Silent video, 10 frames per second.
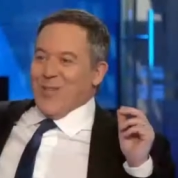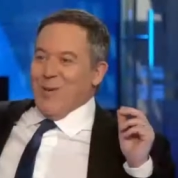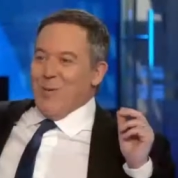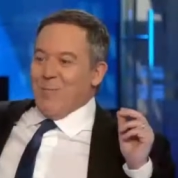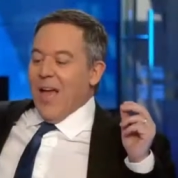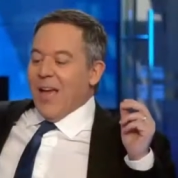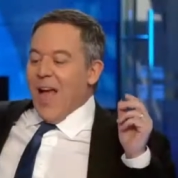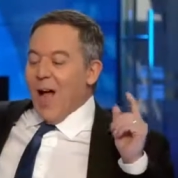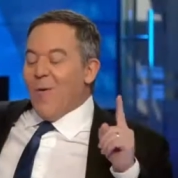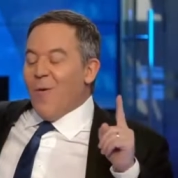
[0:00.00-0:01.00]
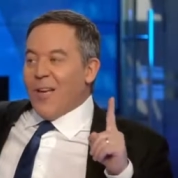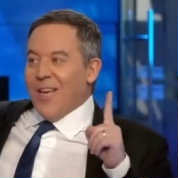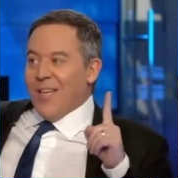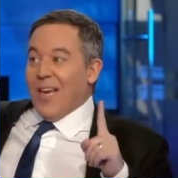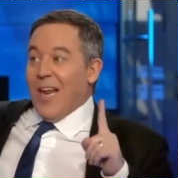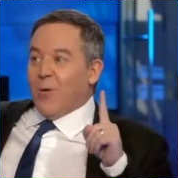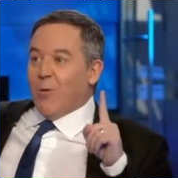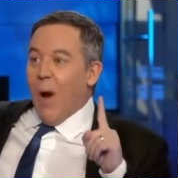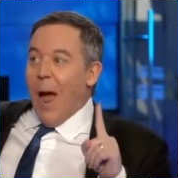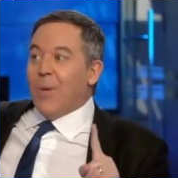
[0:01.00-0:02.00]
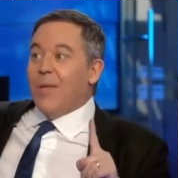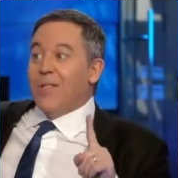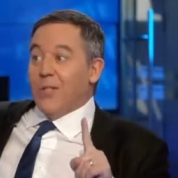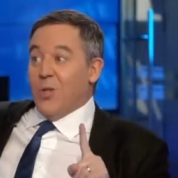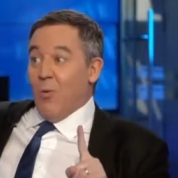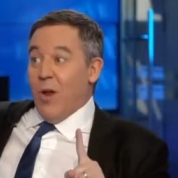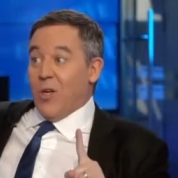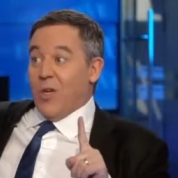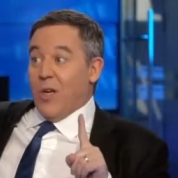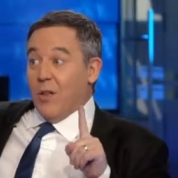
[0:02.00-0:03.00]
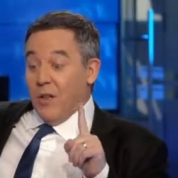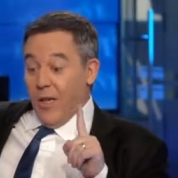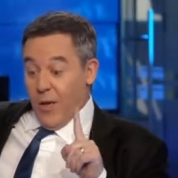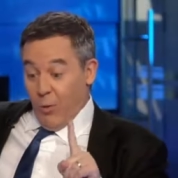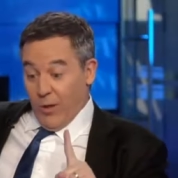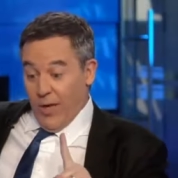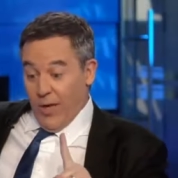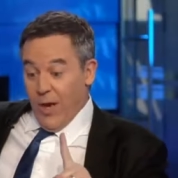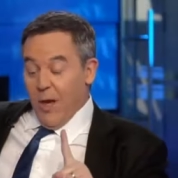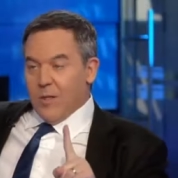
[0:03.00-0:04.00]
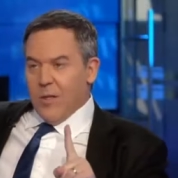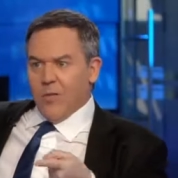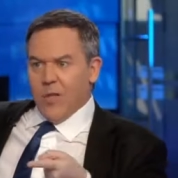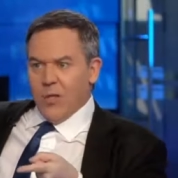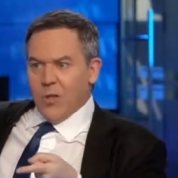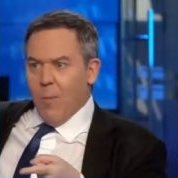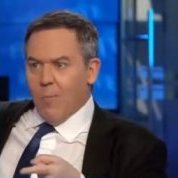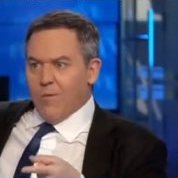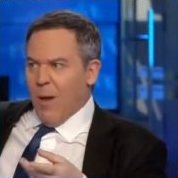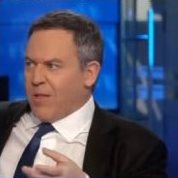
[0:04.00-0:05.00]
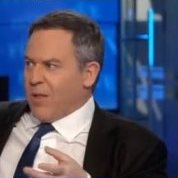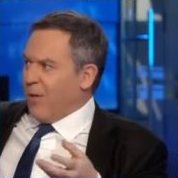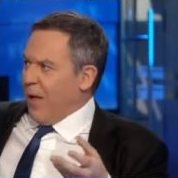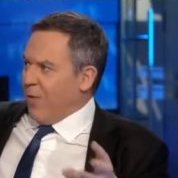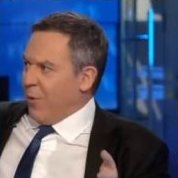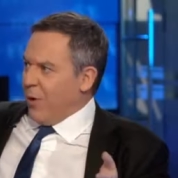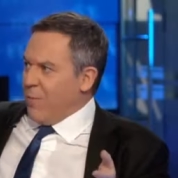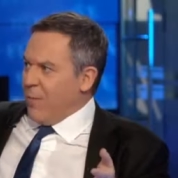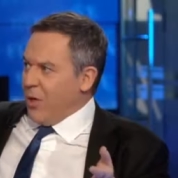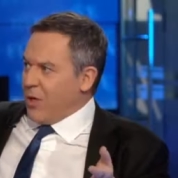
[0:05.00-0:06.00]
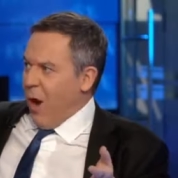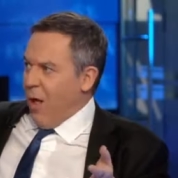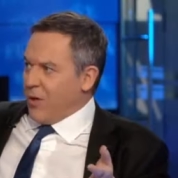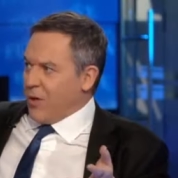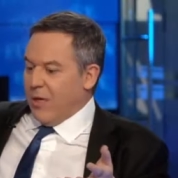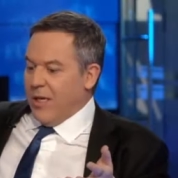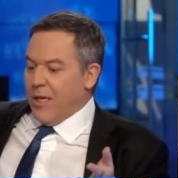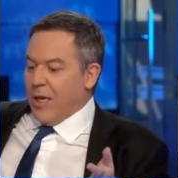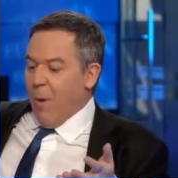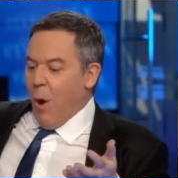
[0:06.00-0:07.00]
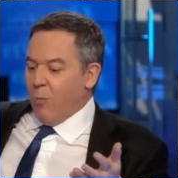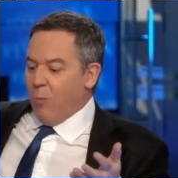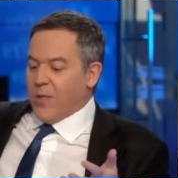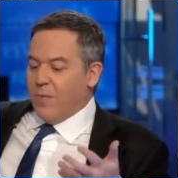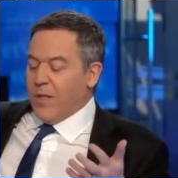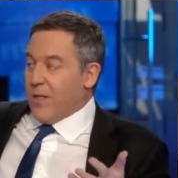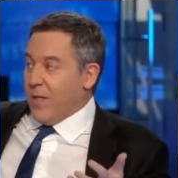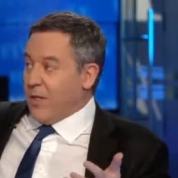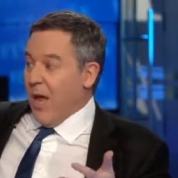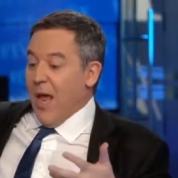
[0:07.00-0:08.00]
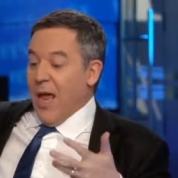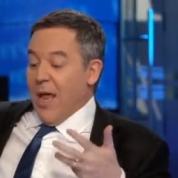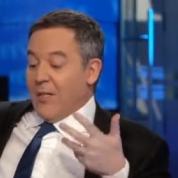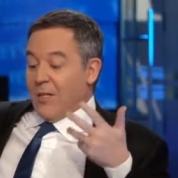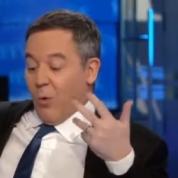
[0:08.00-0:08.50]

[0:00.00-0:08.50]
a cheaper place. California is in a crappy situation, literally. San Francisco, I believe, spent something like $30 million cleaning up homeless feces and